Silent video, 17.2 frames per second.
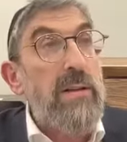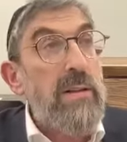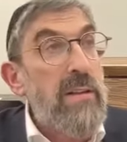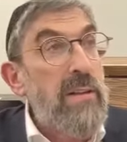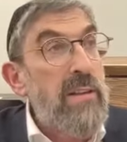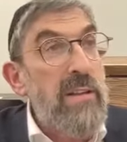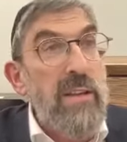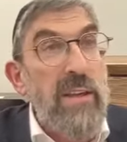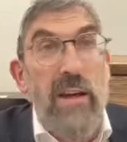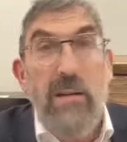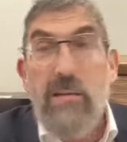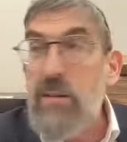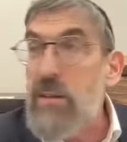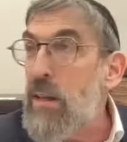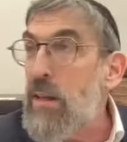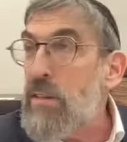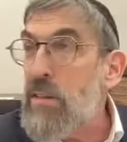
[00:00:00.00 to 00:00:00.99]
the year
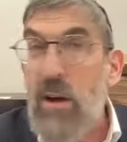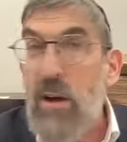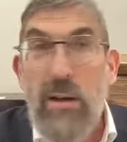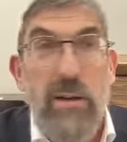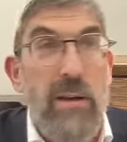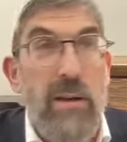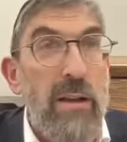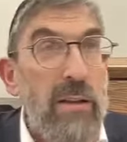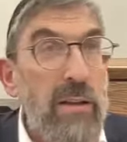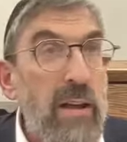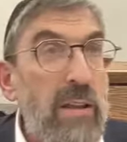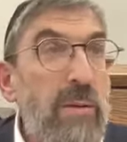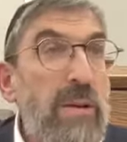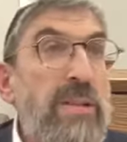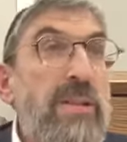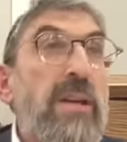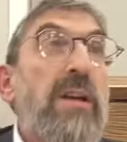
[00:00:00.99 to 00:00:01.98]
it's gone. In other
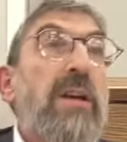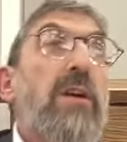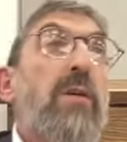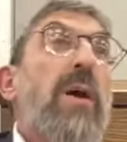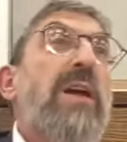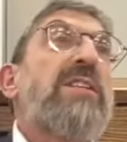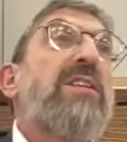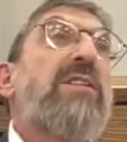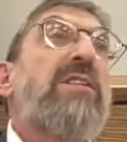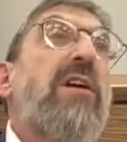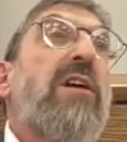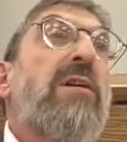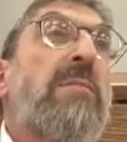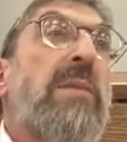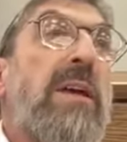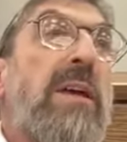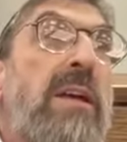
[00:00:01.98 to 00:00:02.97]
words, what does
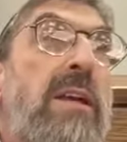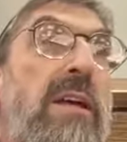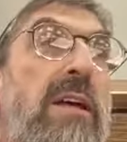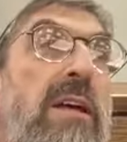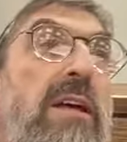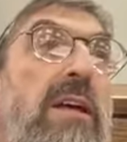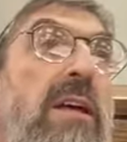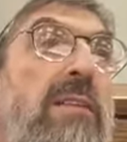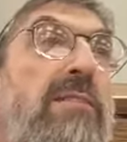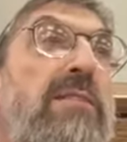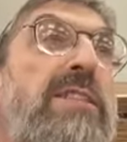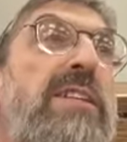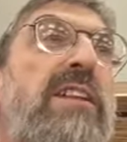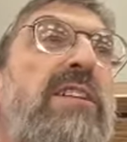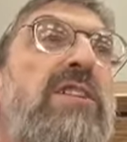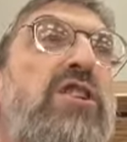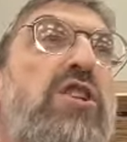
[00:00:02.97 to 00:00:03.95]
Nadara mean? If you
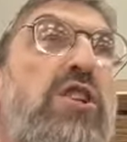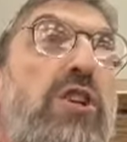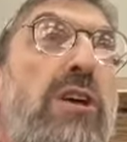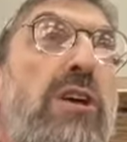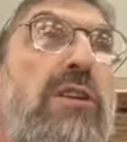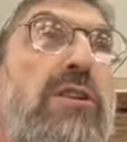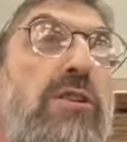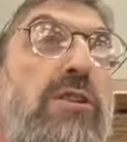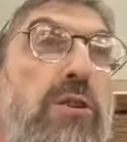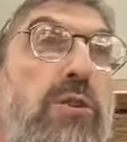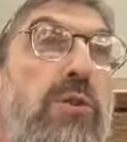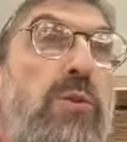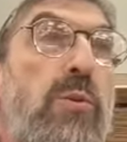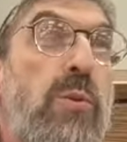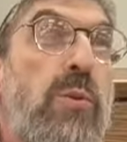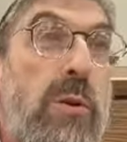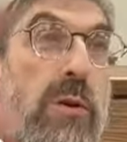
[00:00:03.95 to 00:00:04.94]
say Lishana Zu,